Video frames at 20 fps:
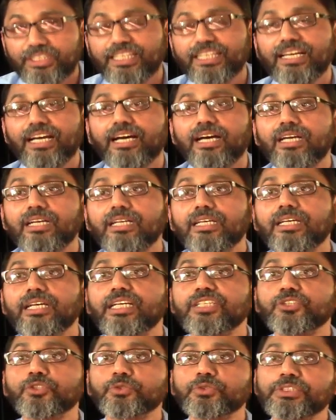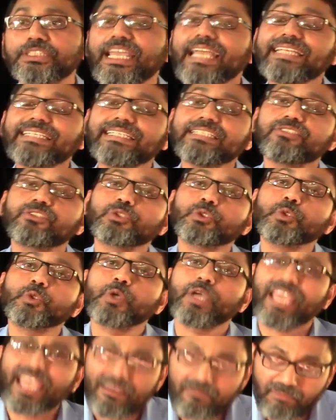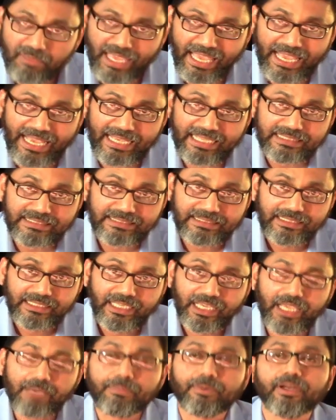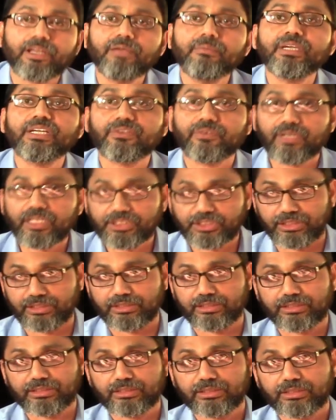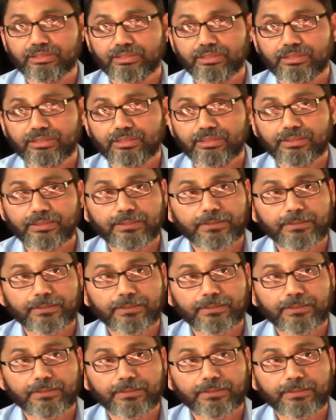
or they are associated to him as Abrahamic religions.